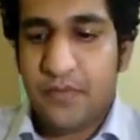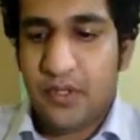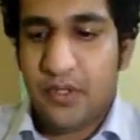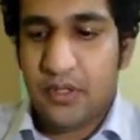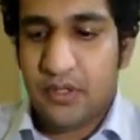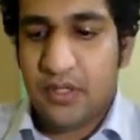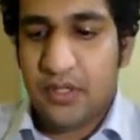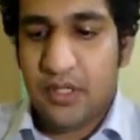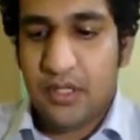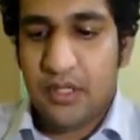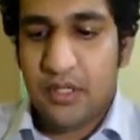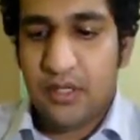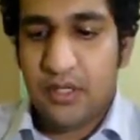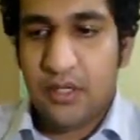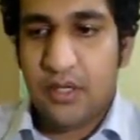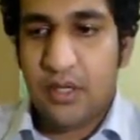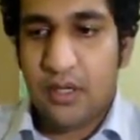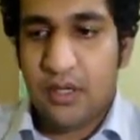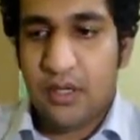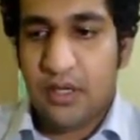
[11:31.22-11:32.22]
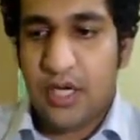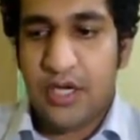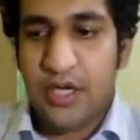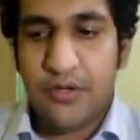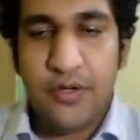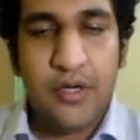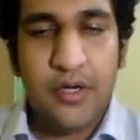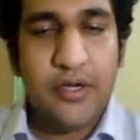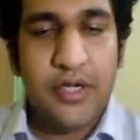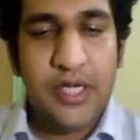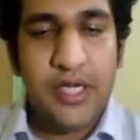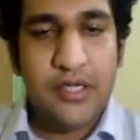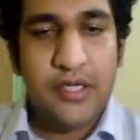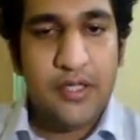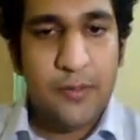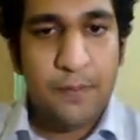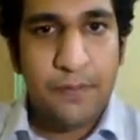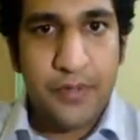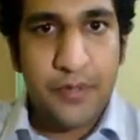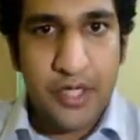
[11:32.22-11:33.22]
the
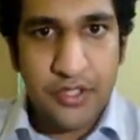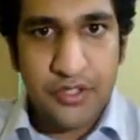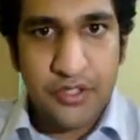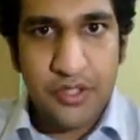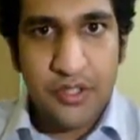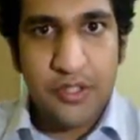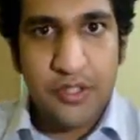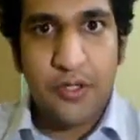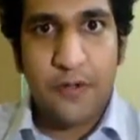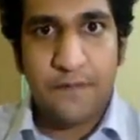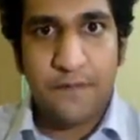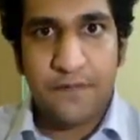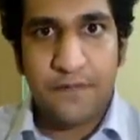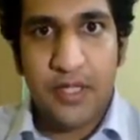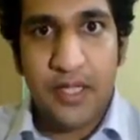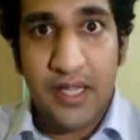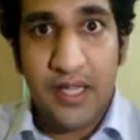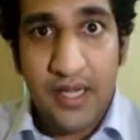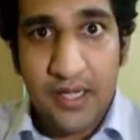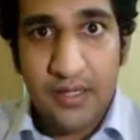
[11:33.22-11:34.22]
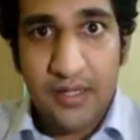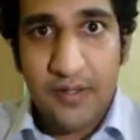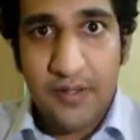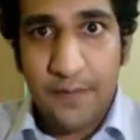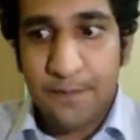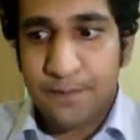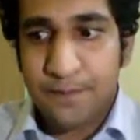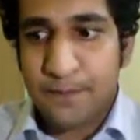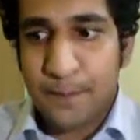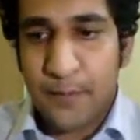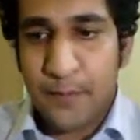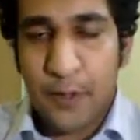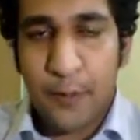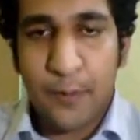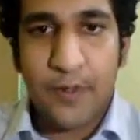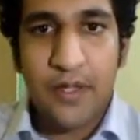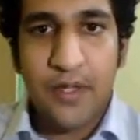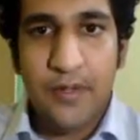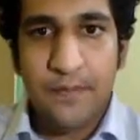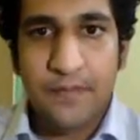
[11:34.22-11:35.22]
intracranial pressure of the head,
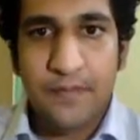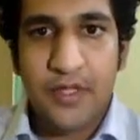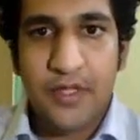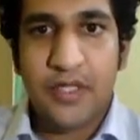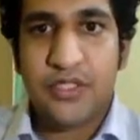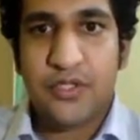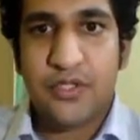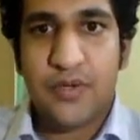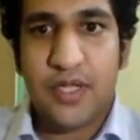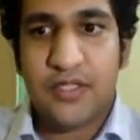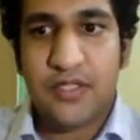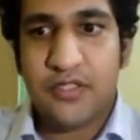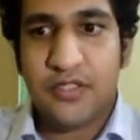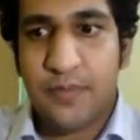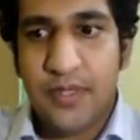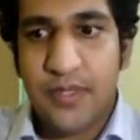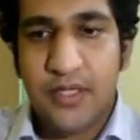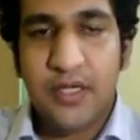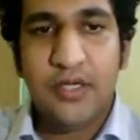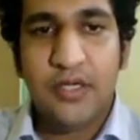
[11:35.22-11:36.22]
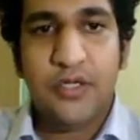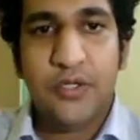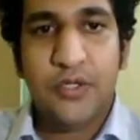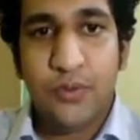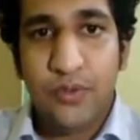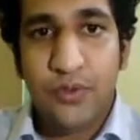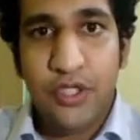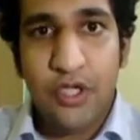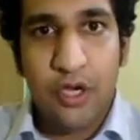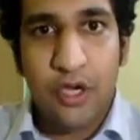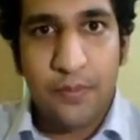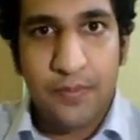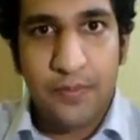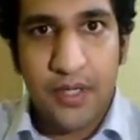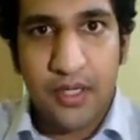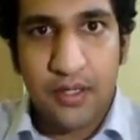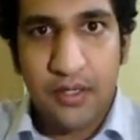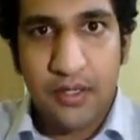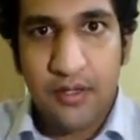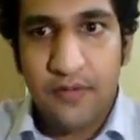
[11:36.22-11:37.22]
okay, is transmitted to the
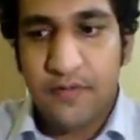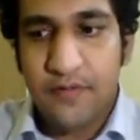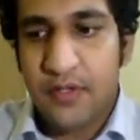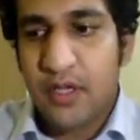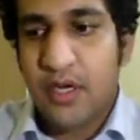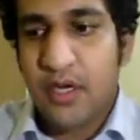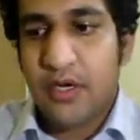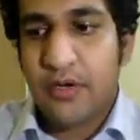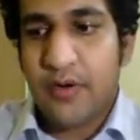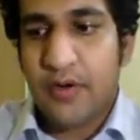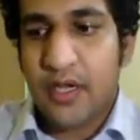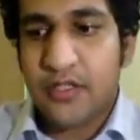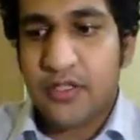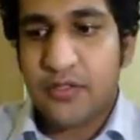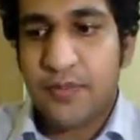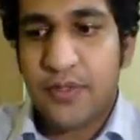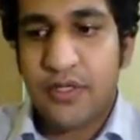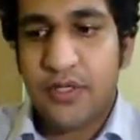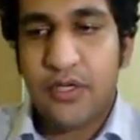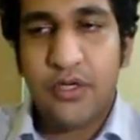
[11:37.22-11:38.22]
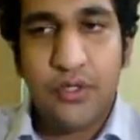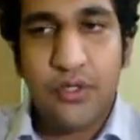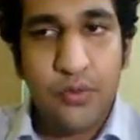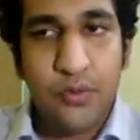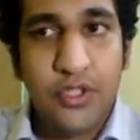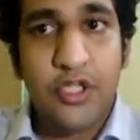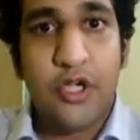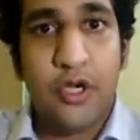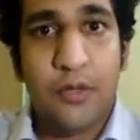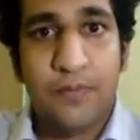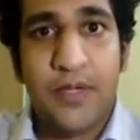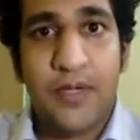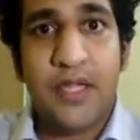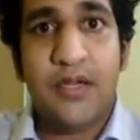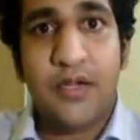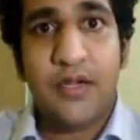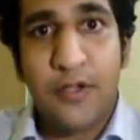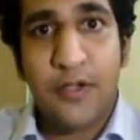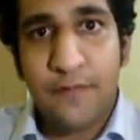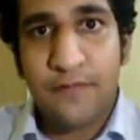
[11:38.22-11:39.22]
optic nerve, transmitted to the
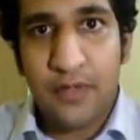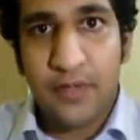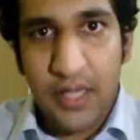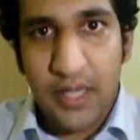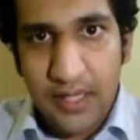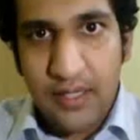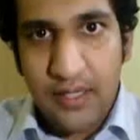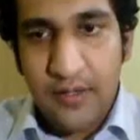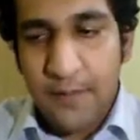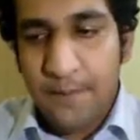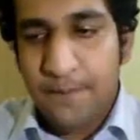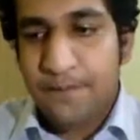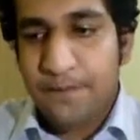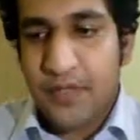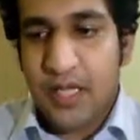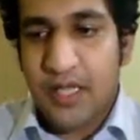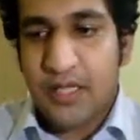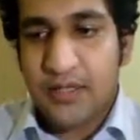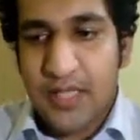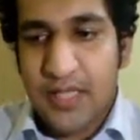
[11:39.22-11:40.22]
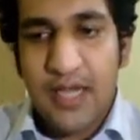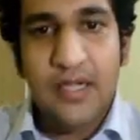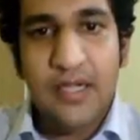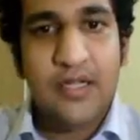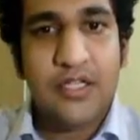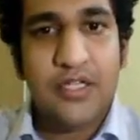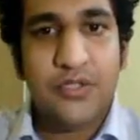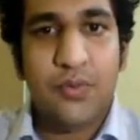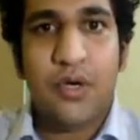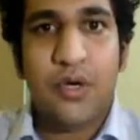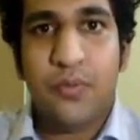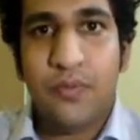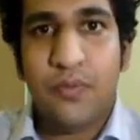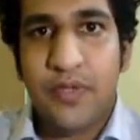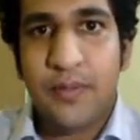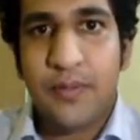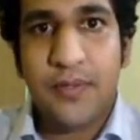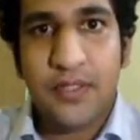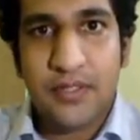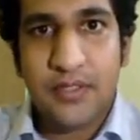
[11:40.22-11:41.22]
optic nerve head, and that is what
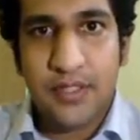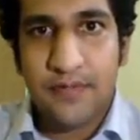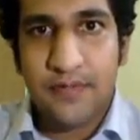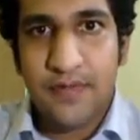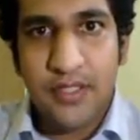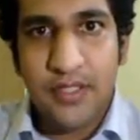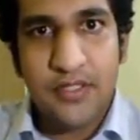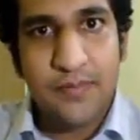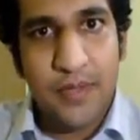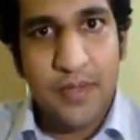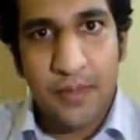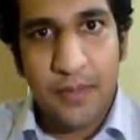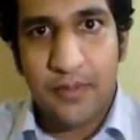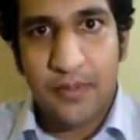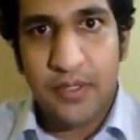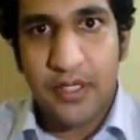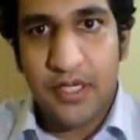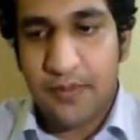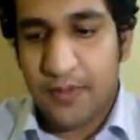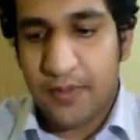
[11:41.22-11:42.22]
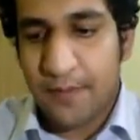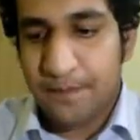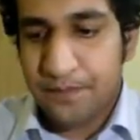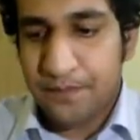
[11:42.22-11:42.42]
we perceive as papilledema.